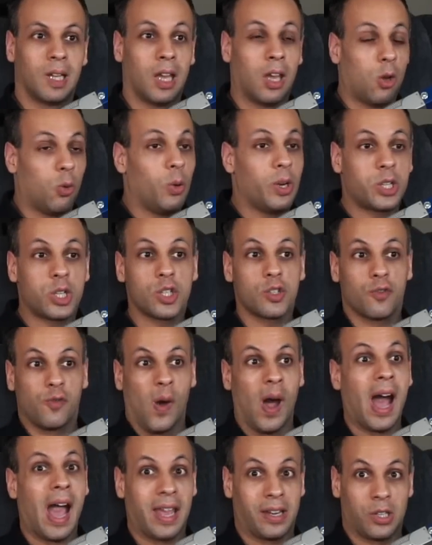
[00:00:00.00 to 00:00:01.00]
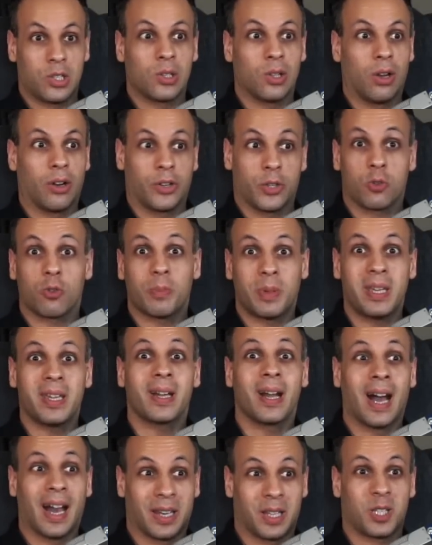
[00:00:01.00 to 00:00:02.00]
Which is fine as long as we're being
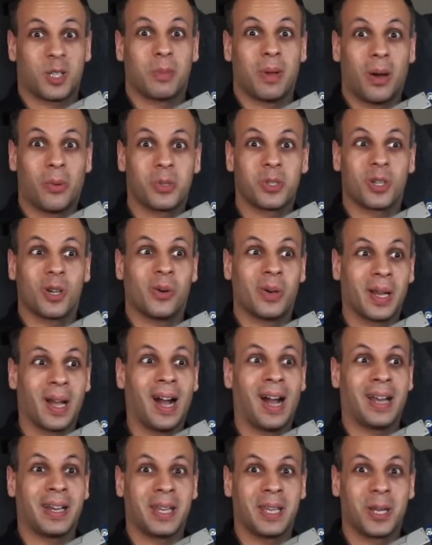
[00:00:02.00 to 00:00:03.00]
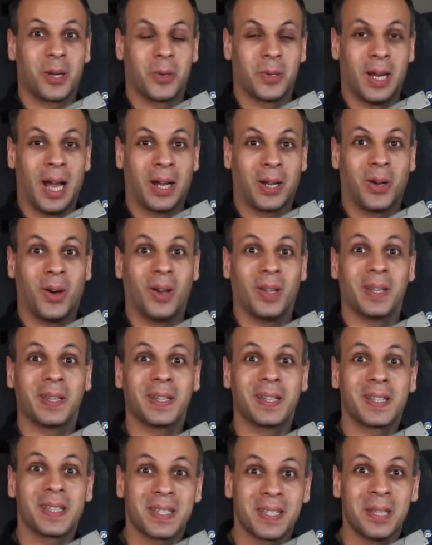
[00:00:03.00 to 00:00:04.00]
honest about what's going on here and not calling
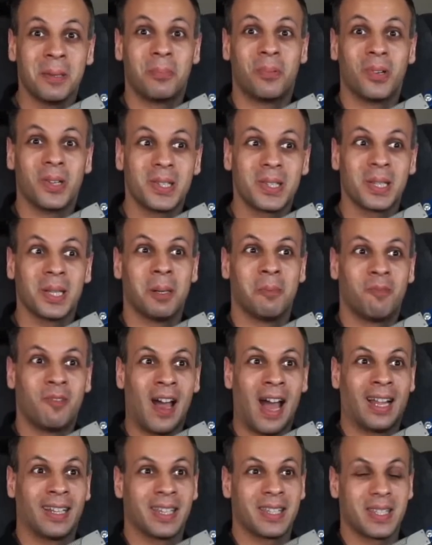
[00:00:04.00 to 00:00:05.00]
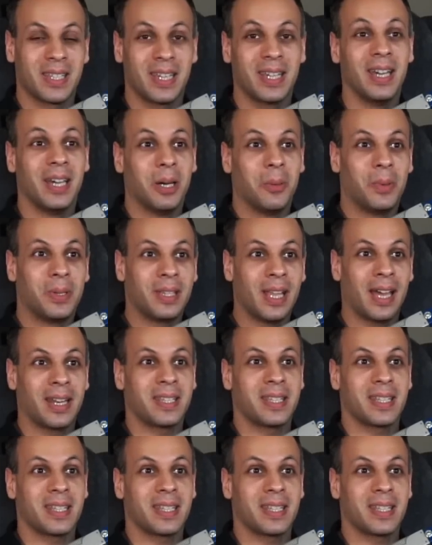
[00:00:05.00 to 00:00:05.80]
it a slippery slope fallacy when that is